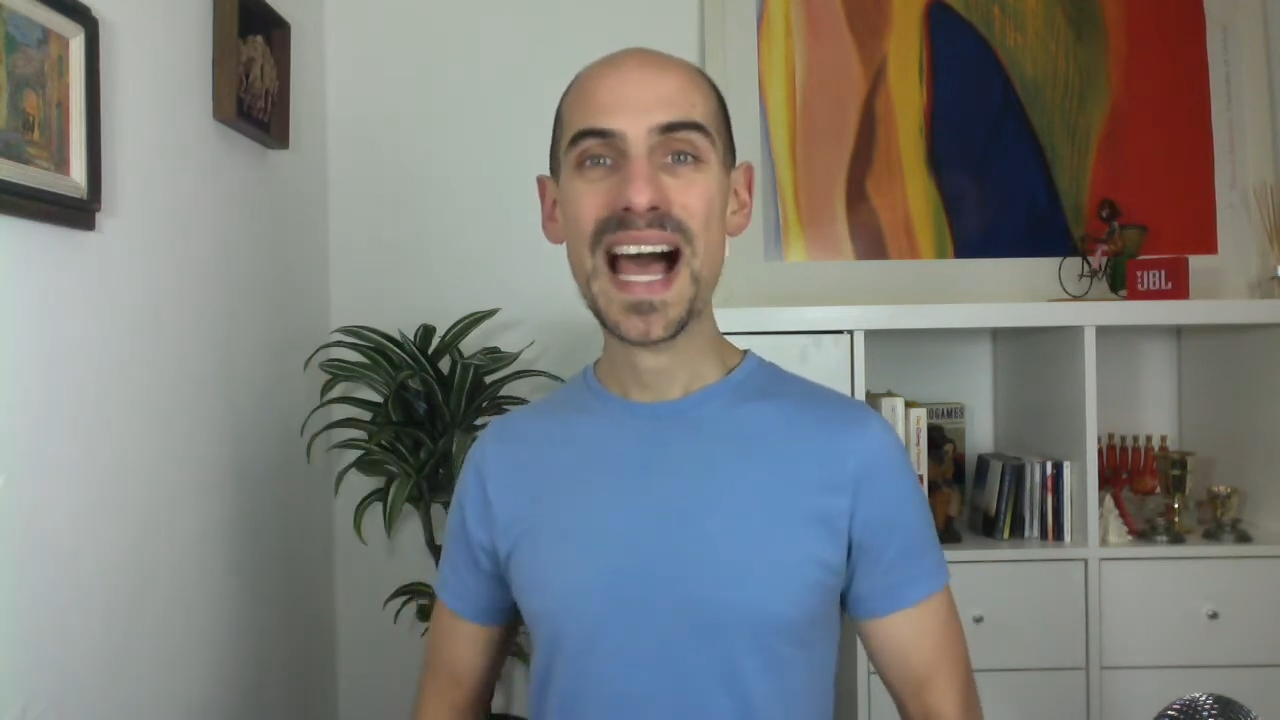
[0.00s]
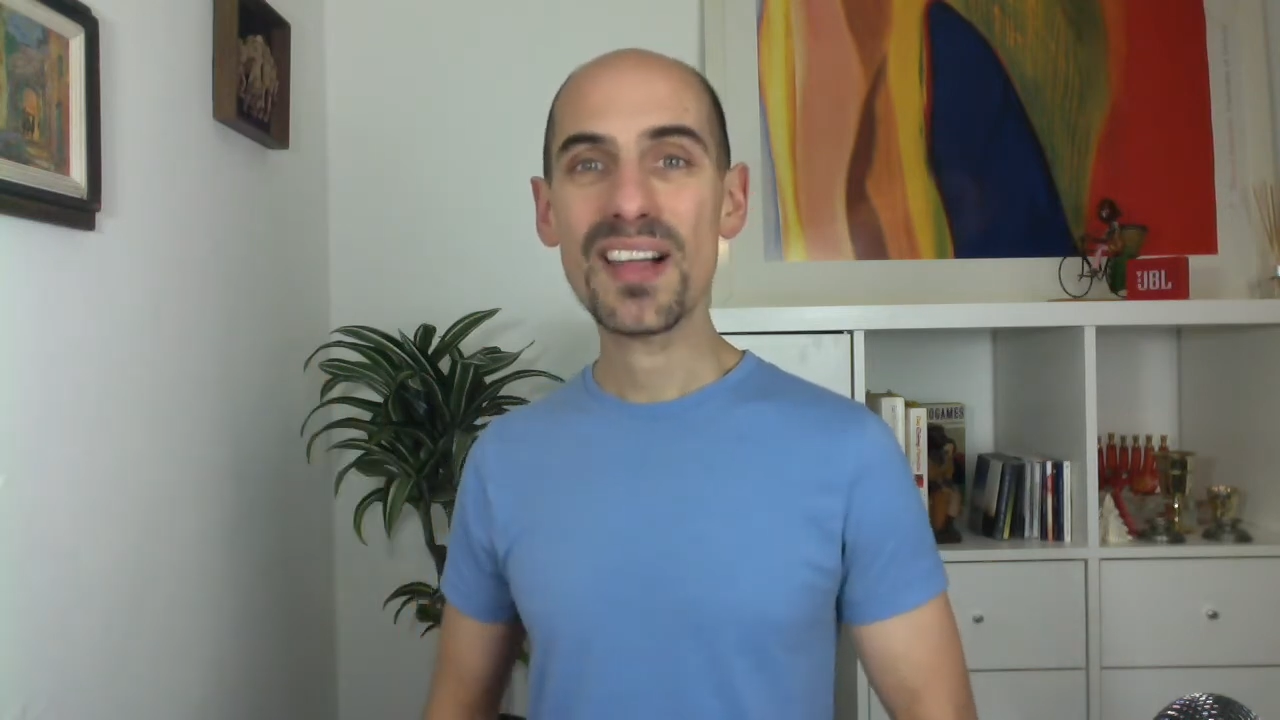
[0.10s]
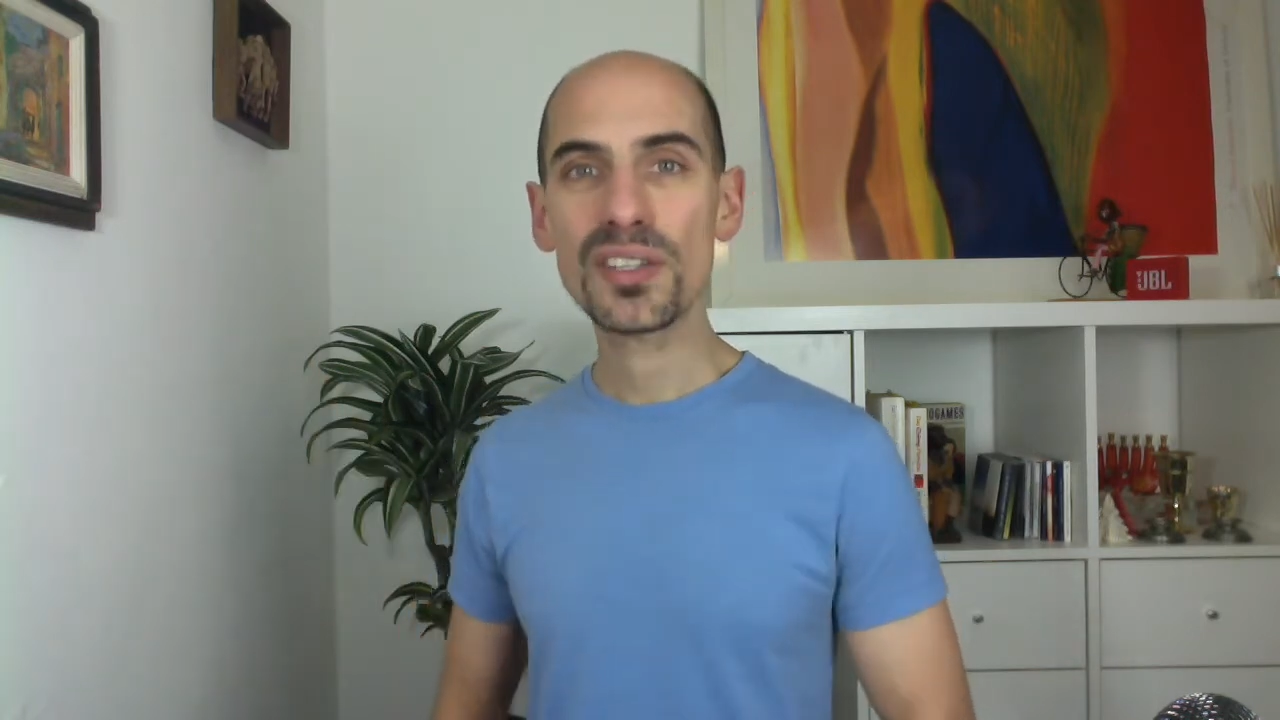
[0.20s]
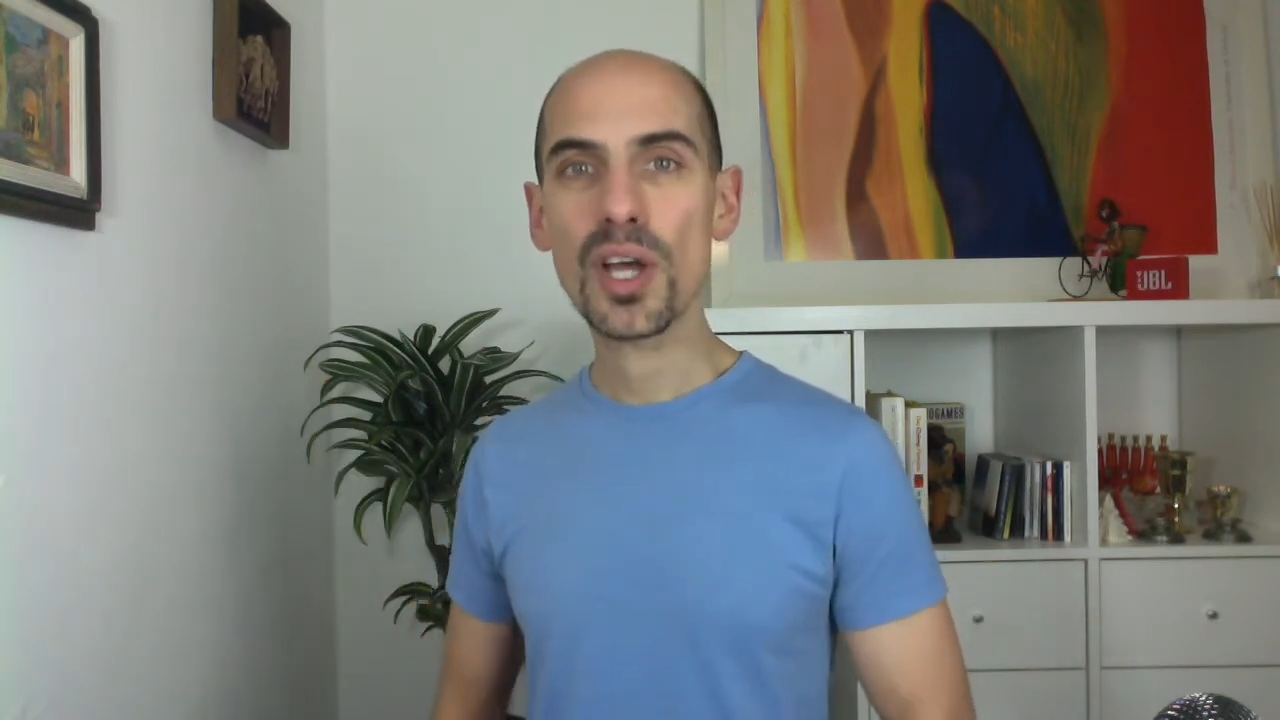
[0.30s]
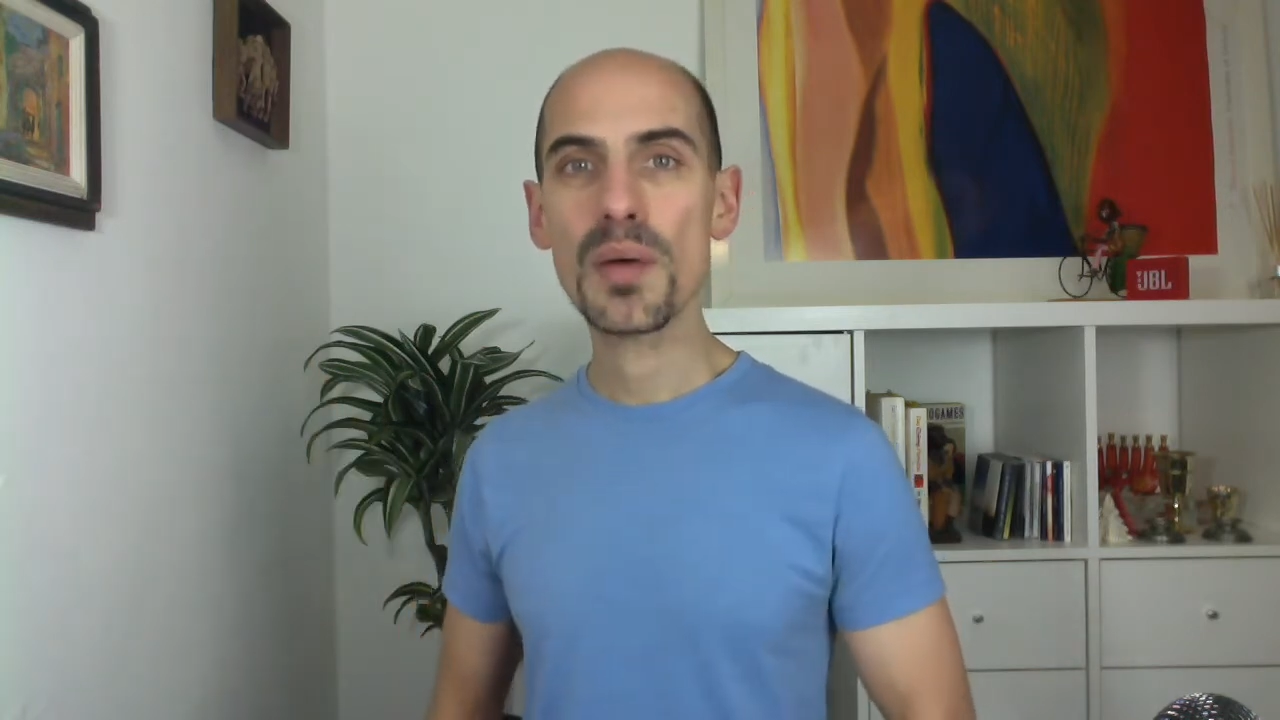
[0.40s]

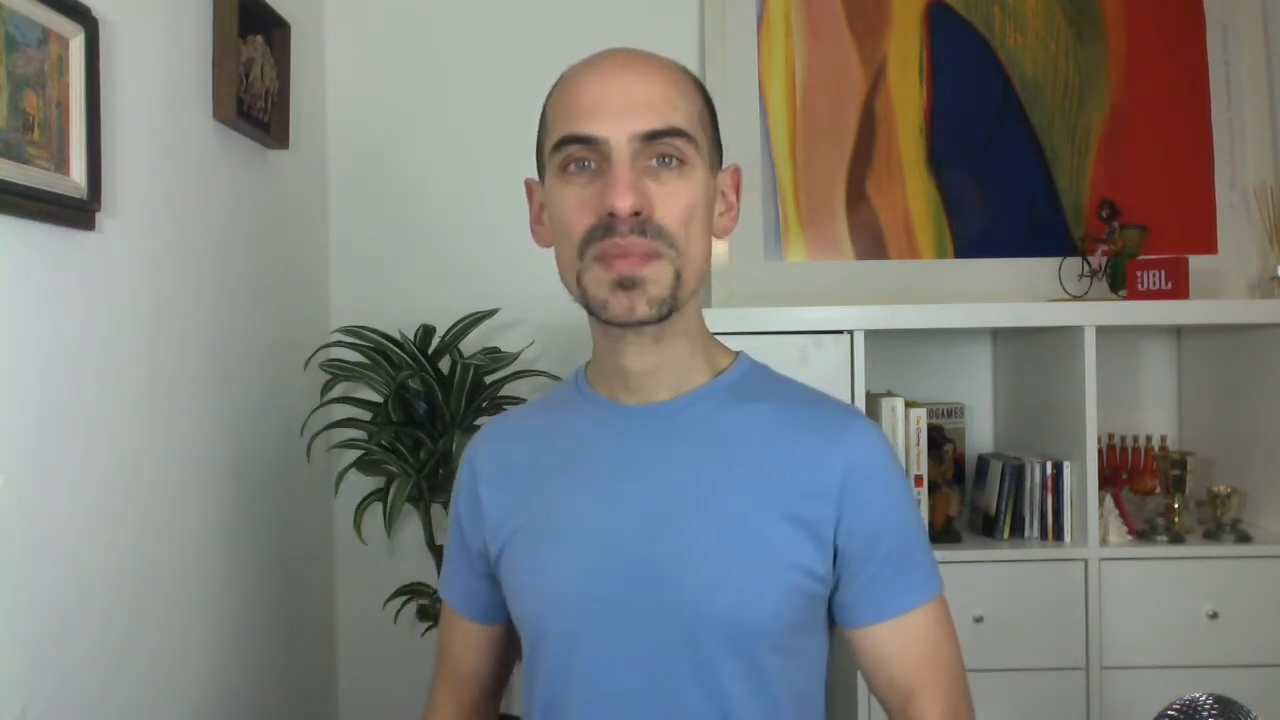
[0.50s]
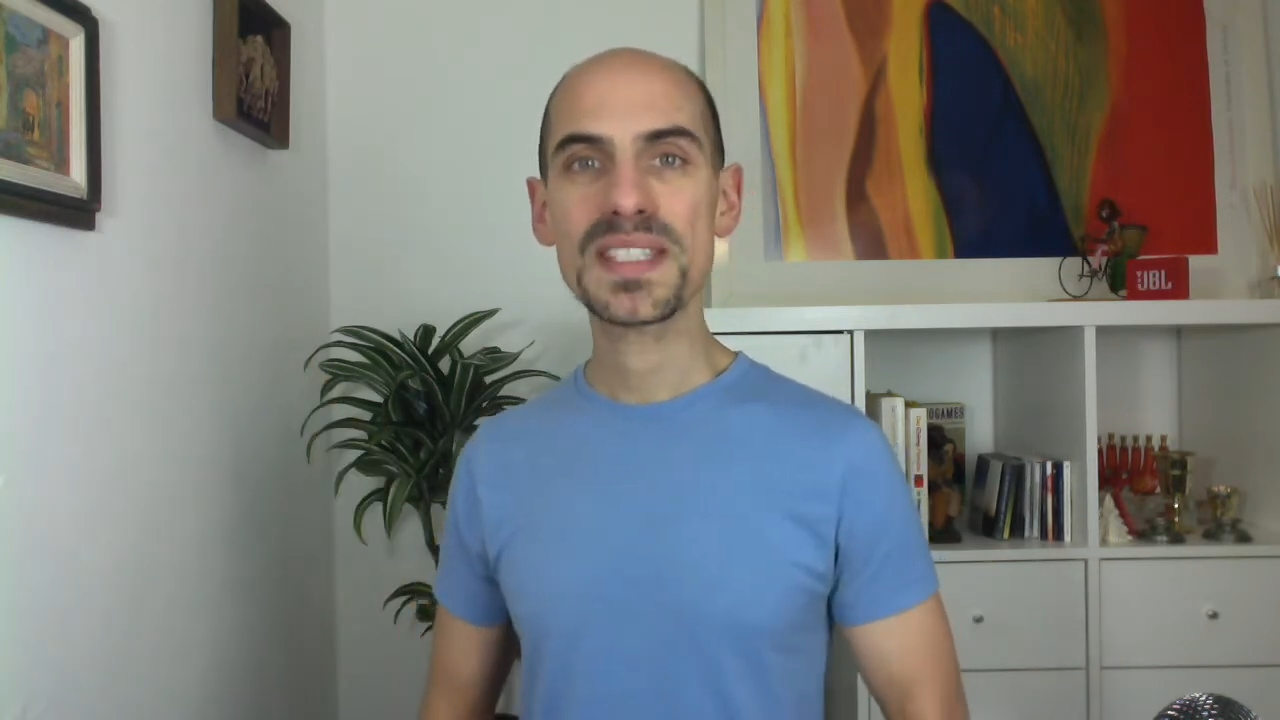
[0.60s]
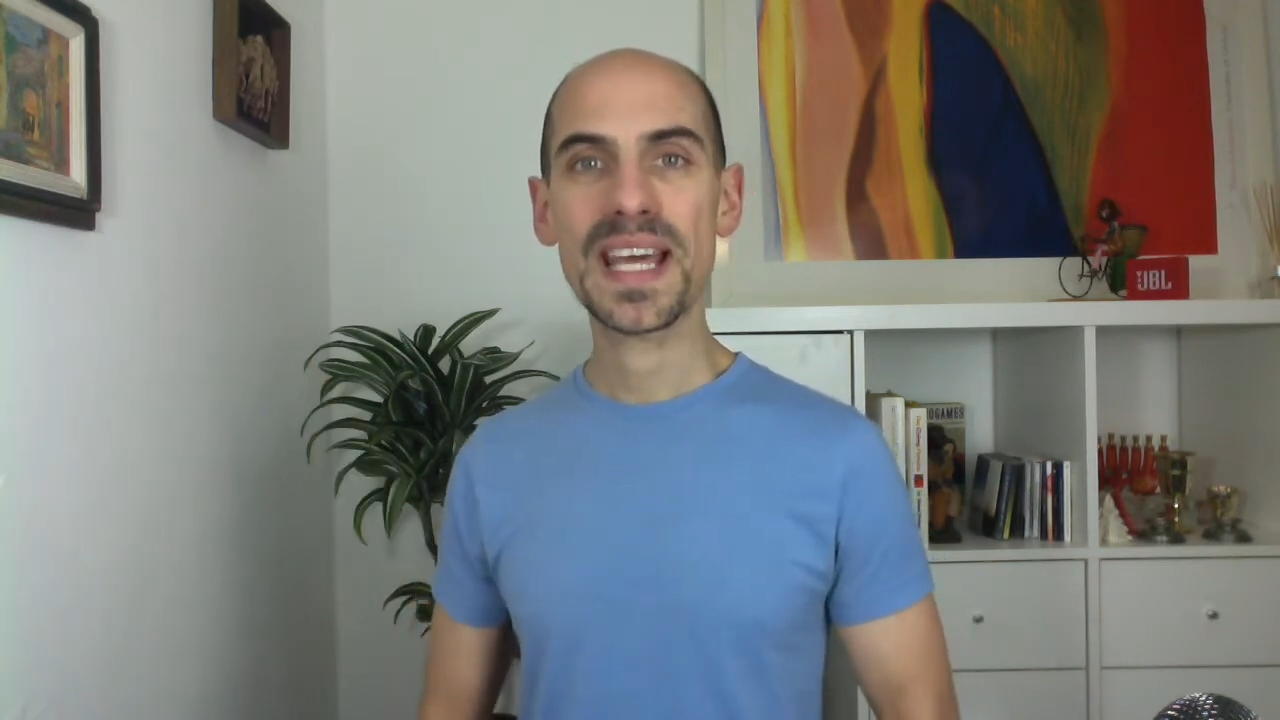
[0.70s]
outcomes